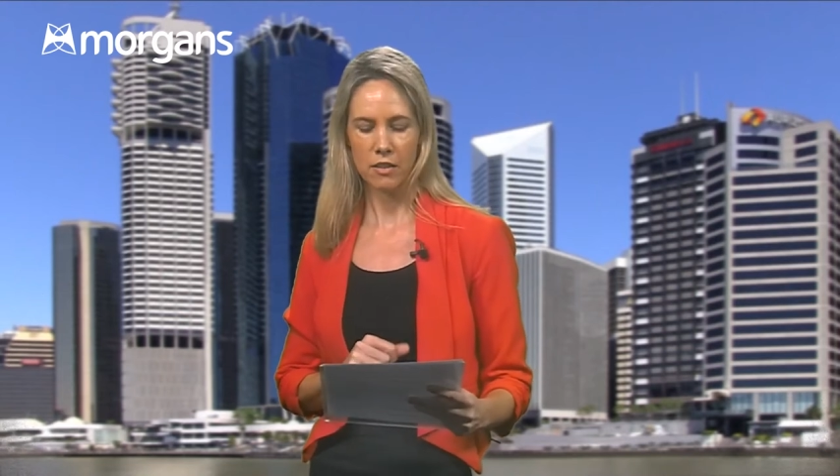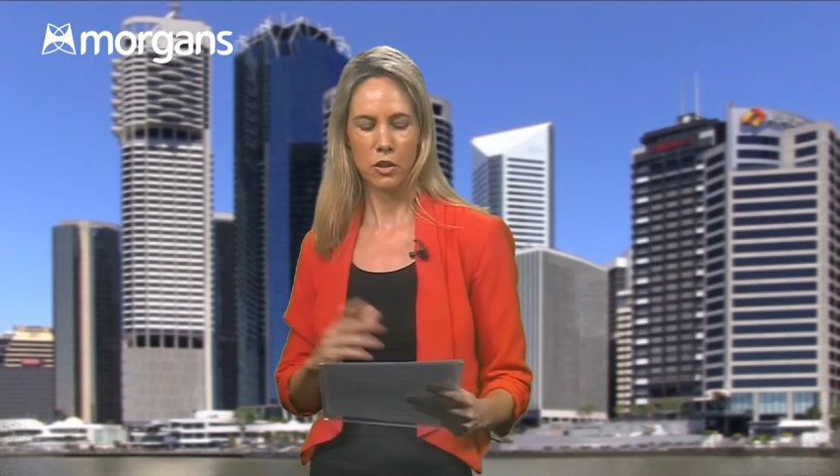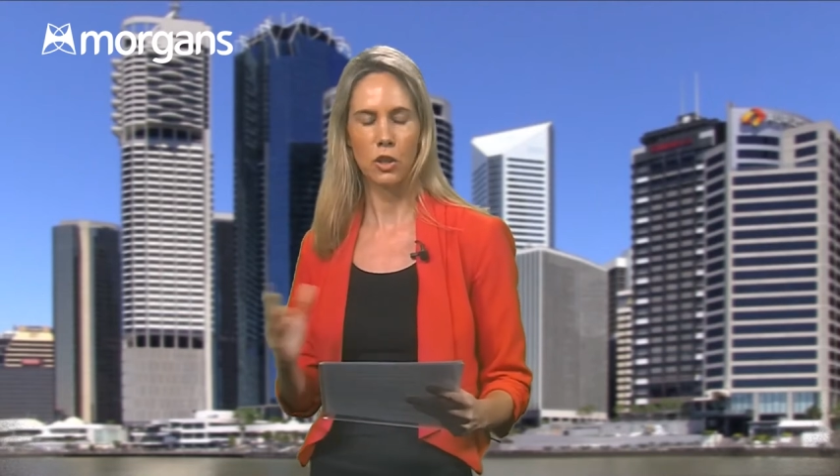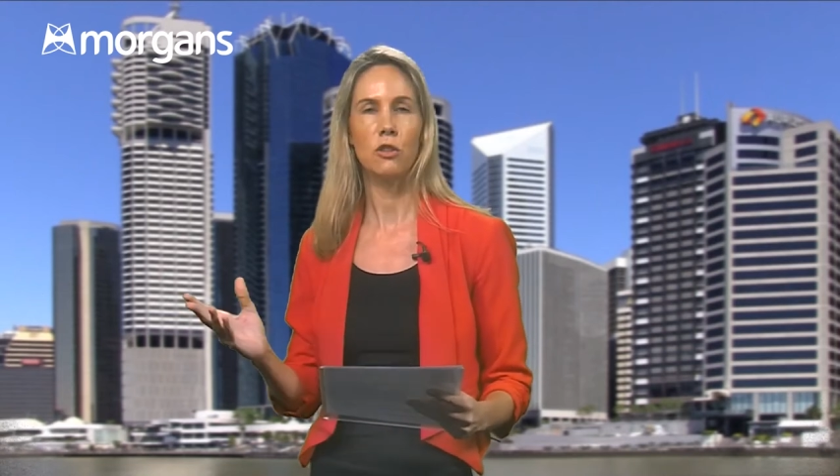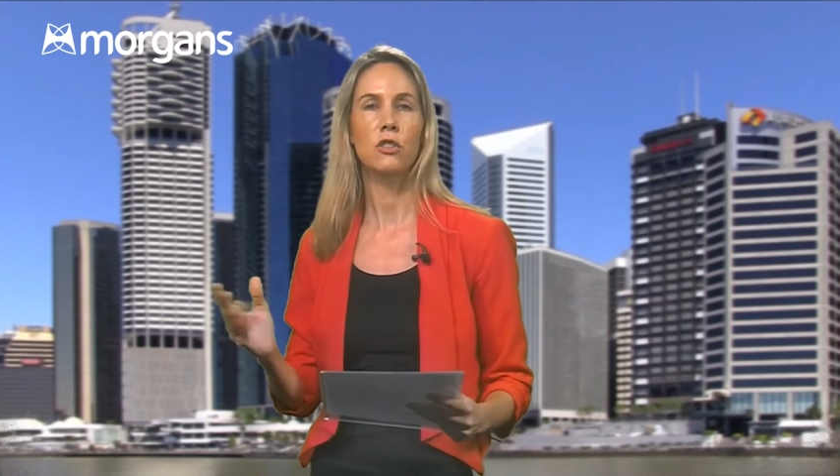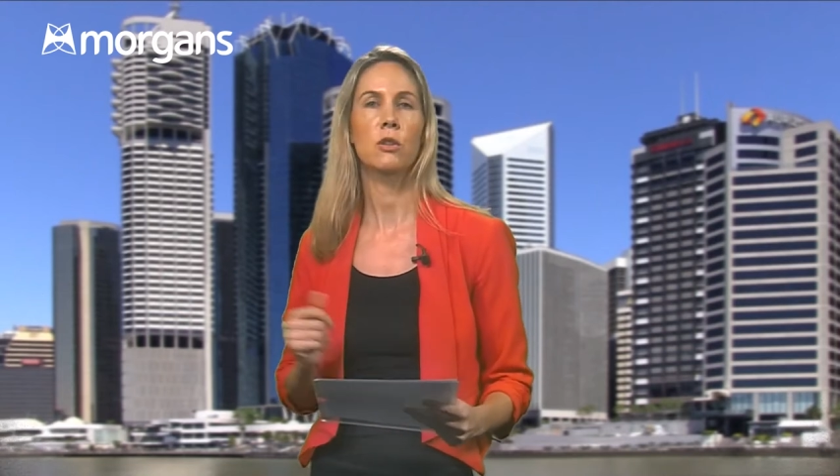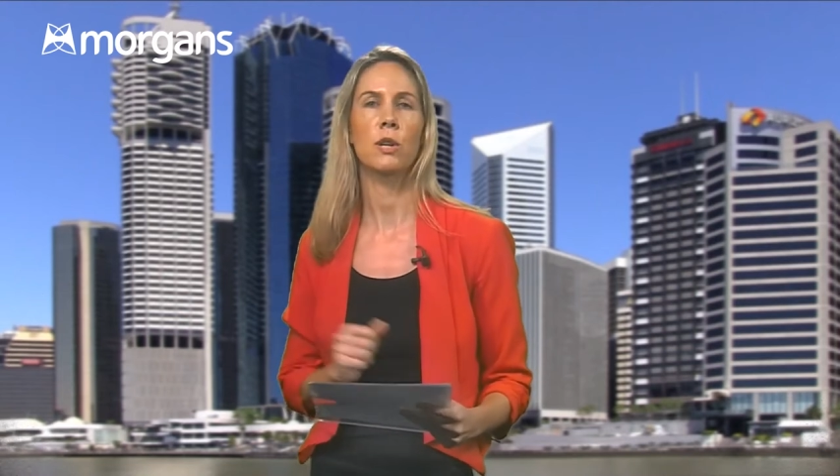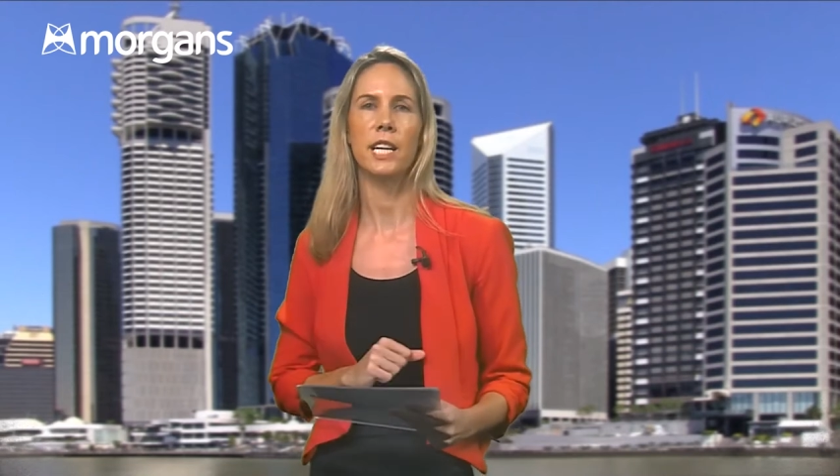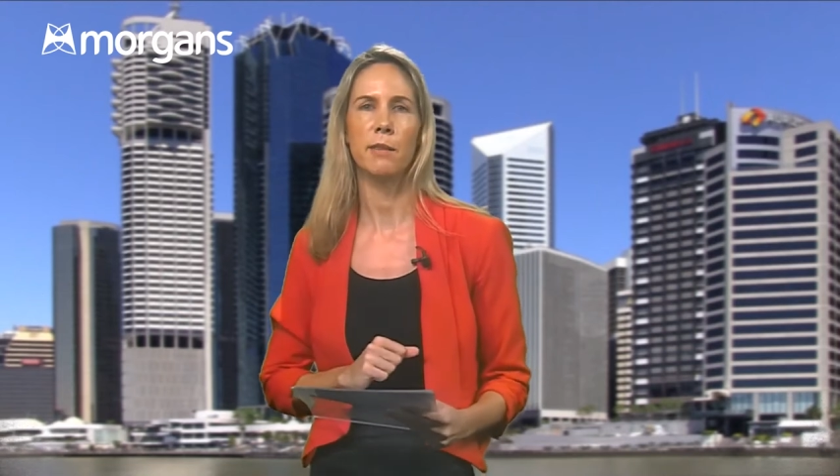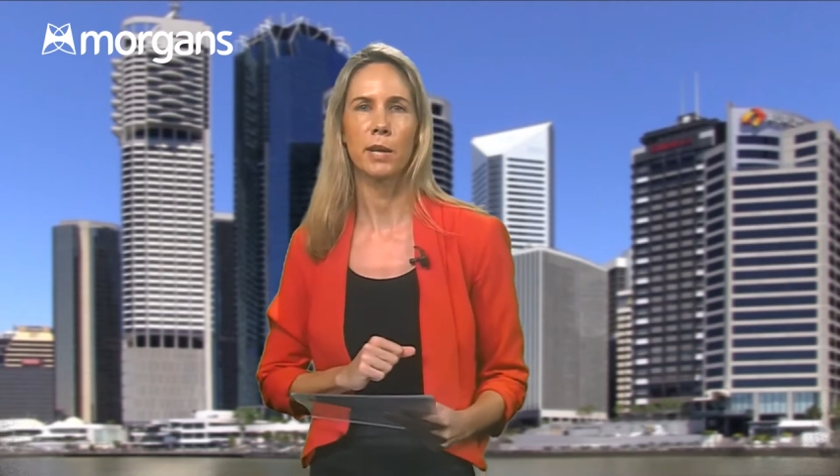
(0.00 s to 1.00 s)
juice,
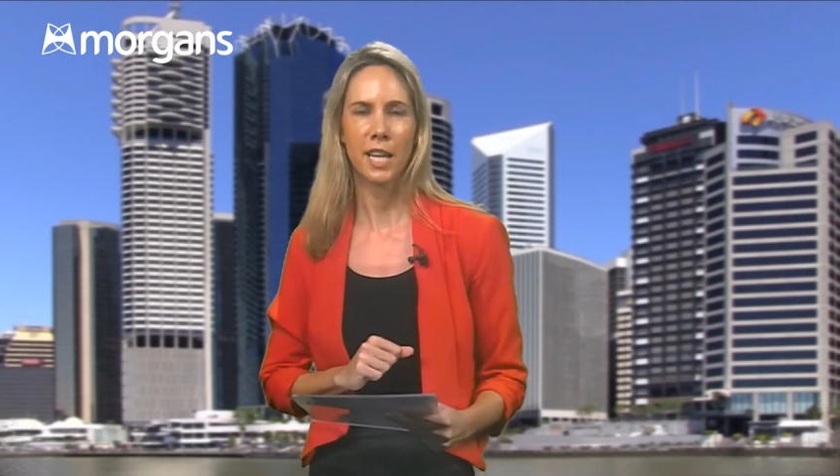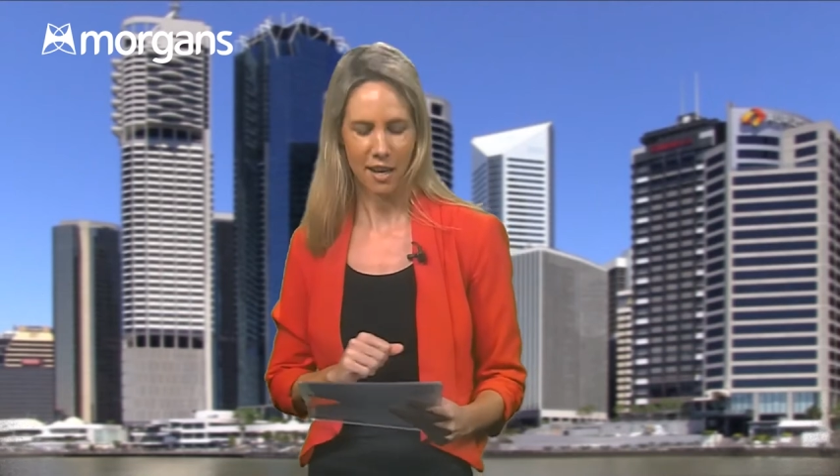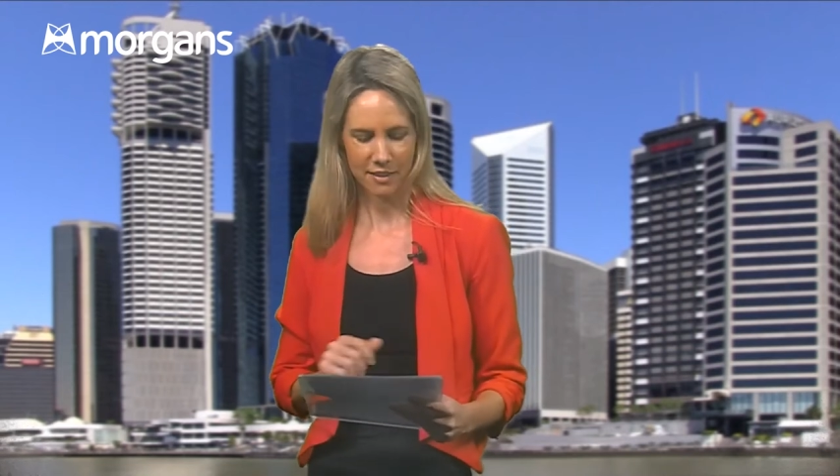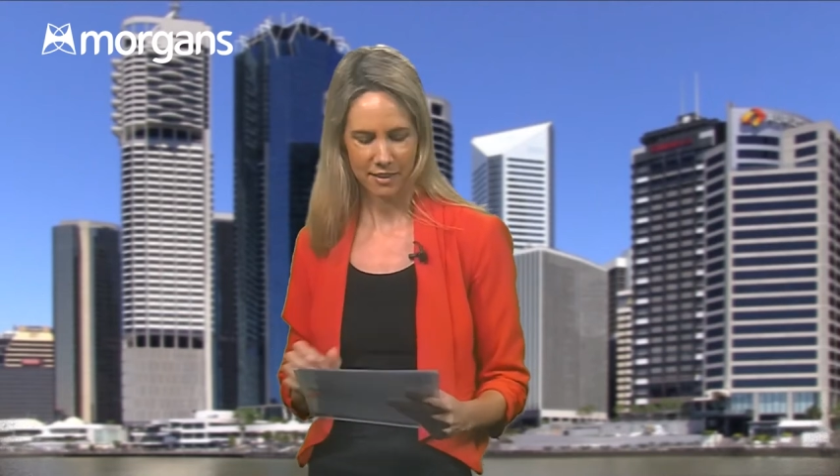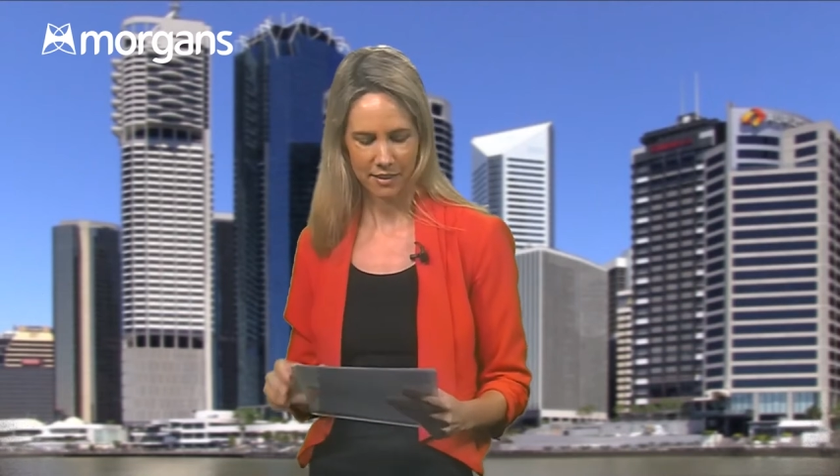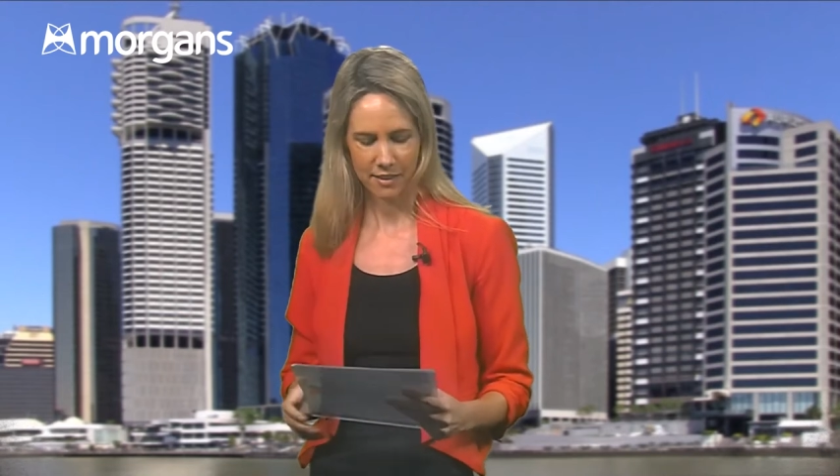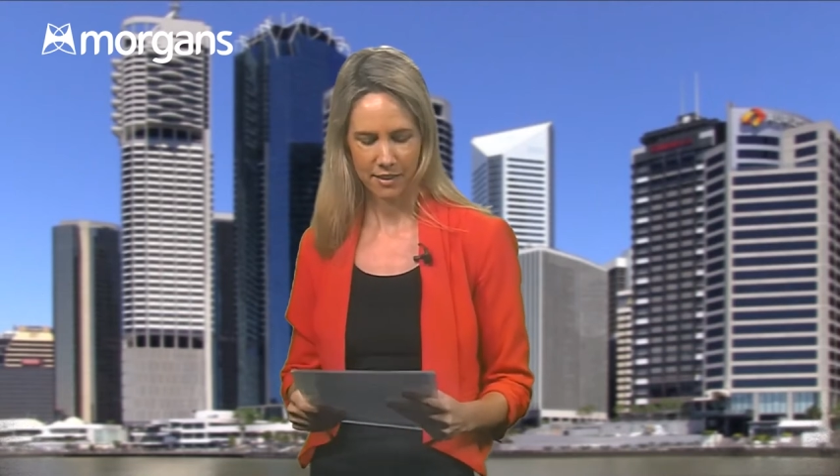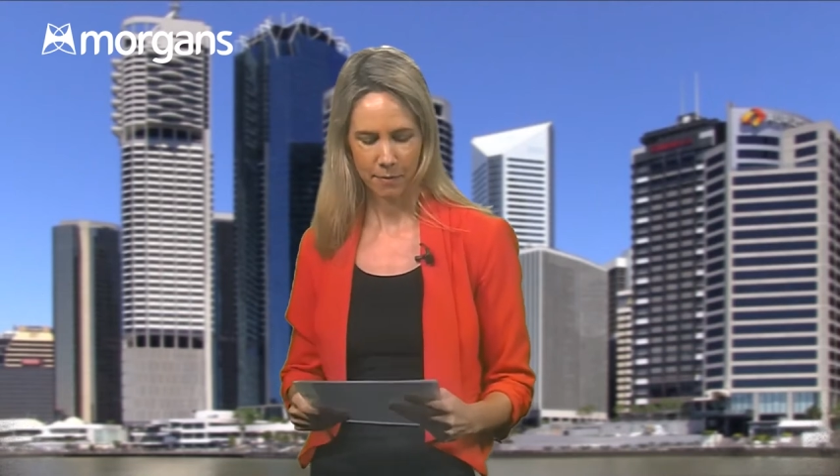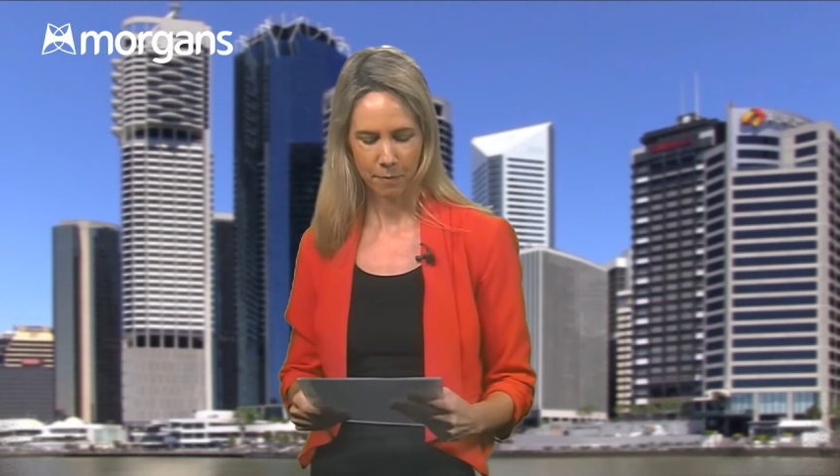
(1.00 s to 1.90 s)
cream and custards.